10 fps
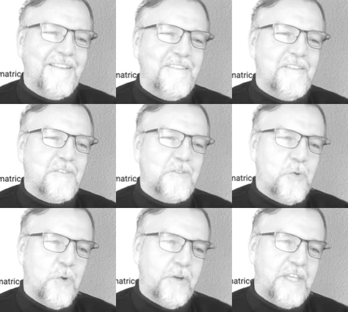The
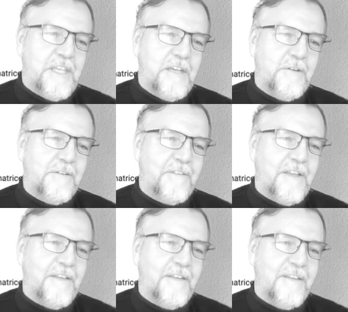torque here
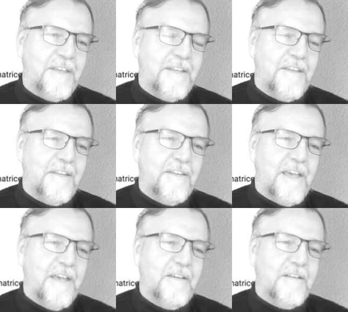then in
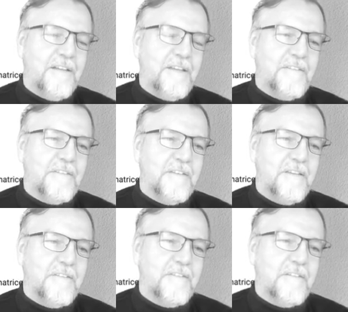the ankle is
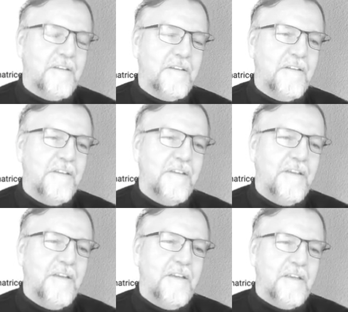
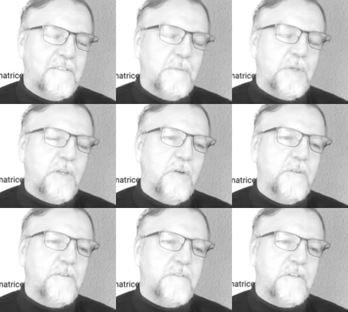typically
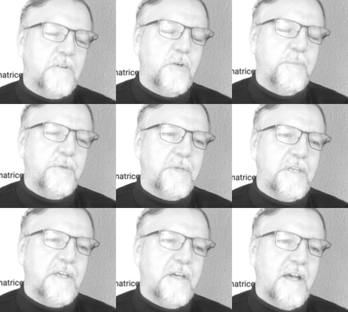also 0, but
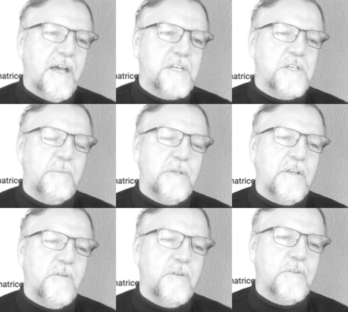we actually will
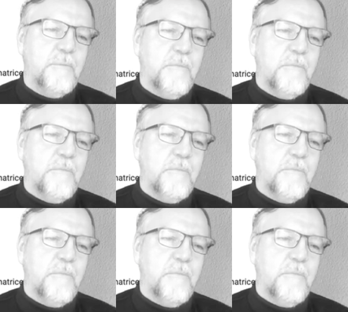then also